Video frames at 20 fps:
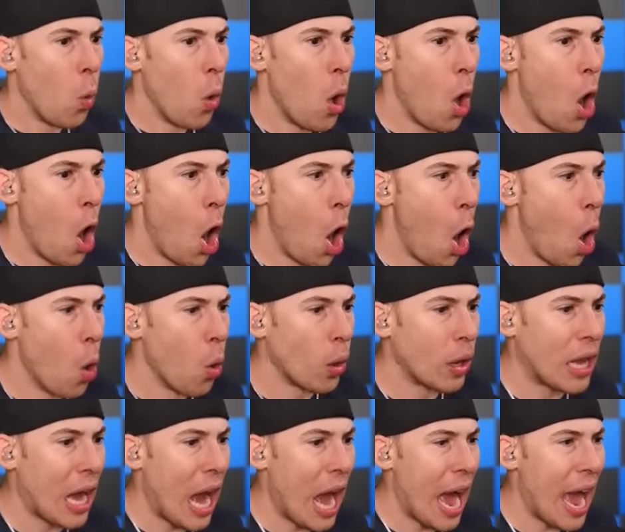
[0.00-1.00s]
whoa,
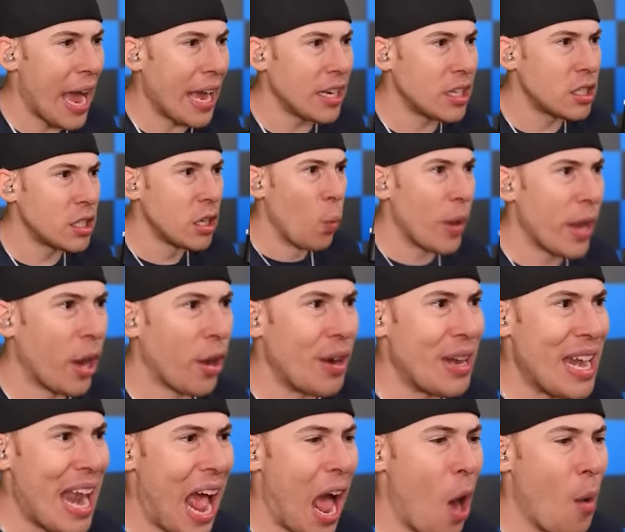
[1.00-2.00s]
guys. We are
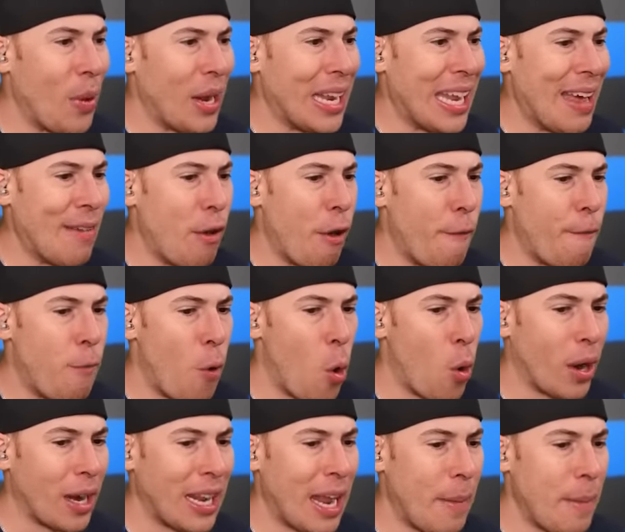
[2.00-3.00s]
now in level
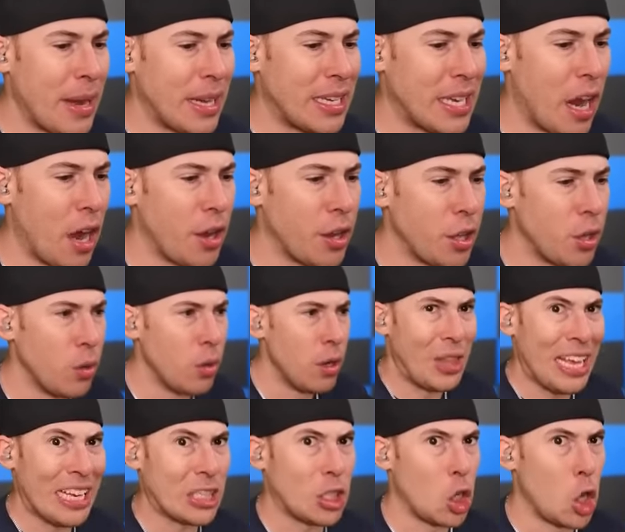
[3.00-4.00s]
four. And let me tell you,
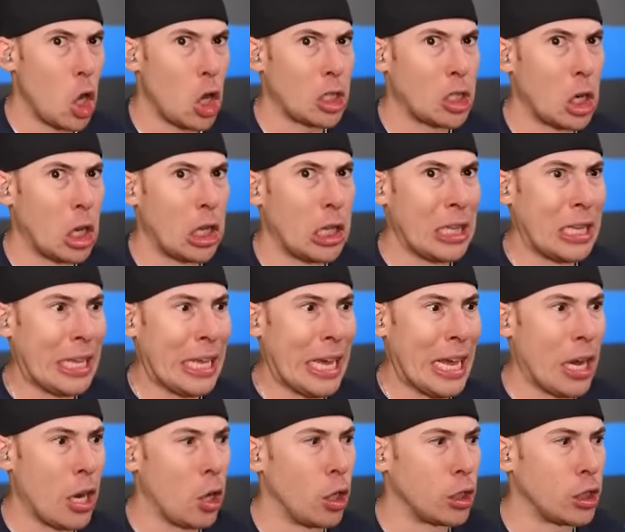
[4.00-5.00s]
this looks a
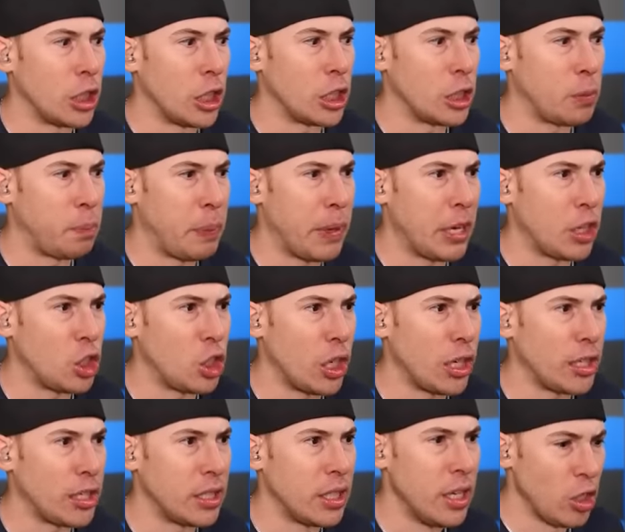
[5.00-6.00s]
little
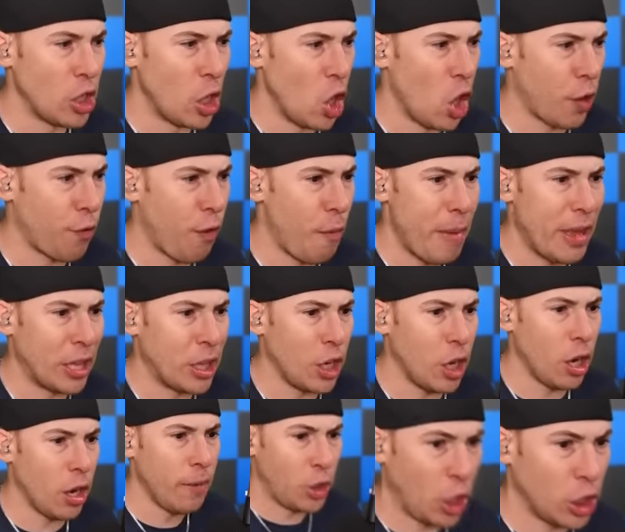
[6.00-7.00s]
suspicious. Does it look
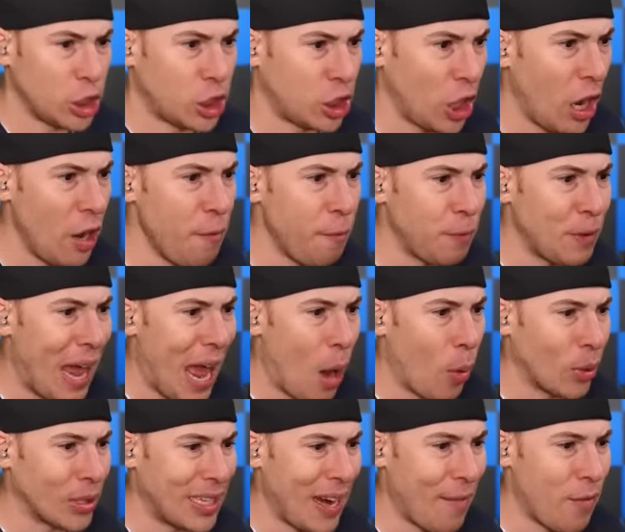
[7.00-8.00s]
familiar? There's
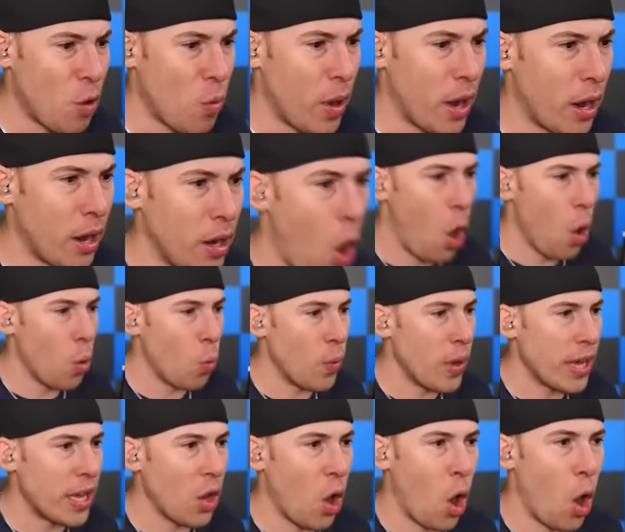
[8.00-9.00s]
sunflowers everywhere. Oh,
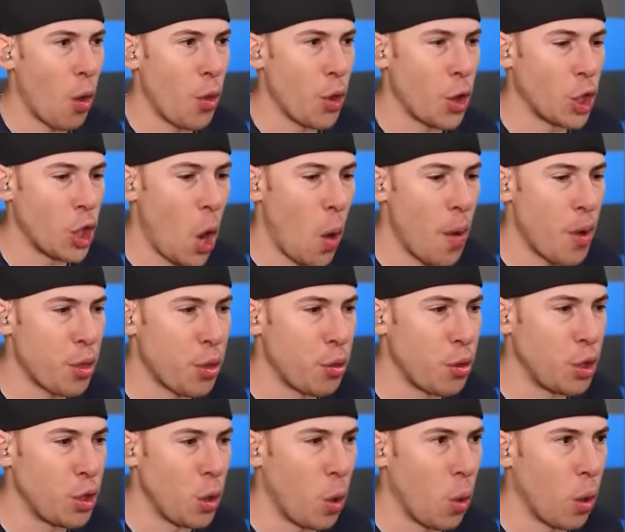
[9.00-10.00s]
we, oh, they're going through
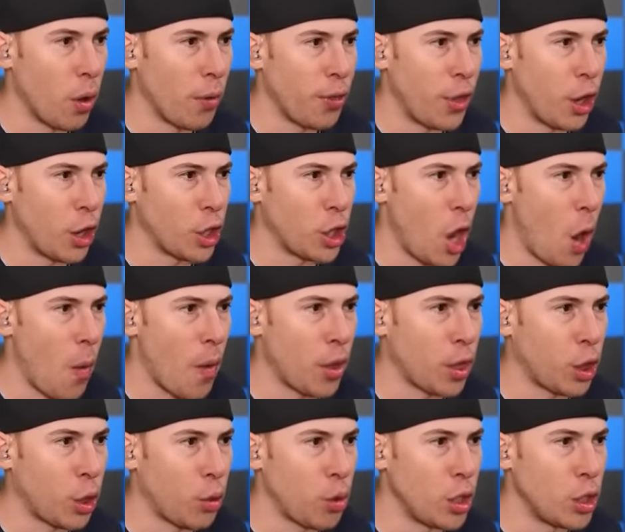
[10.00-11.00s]
the door. They're
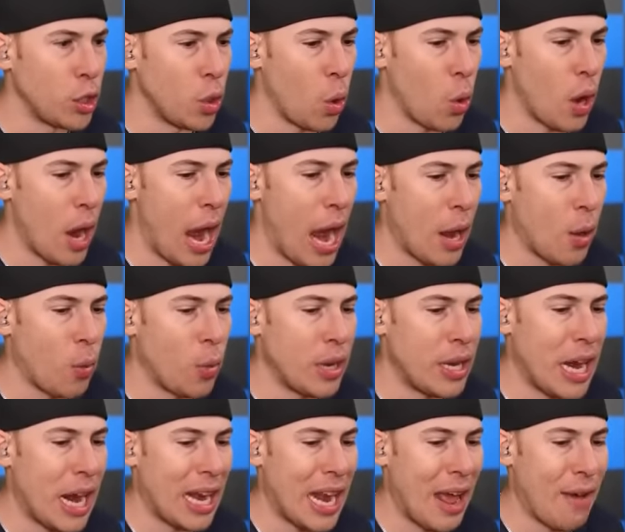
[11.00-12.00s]
going through the door. I would
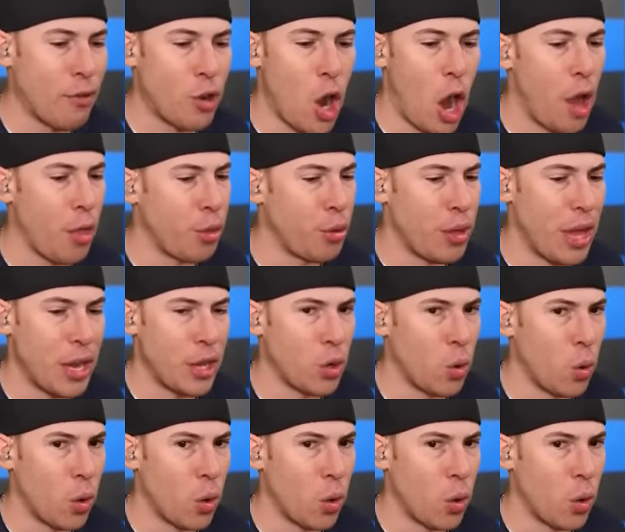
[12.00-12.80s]
not have gone through that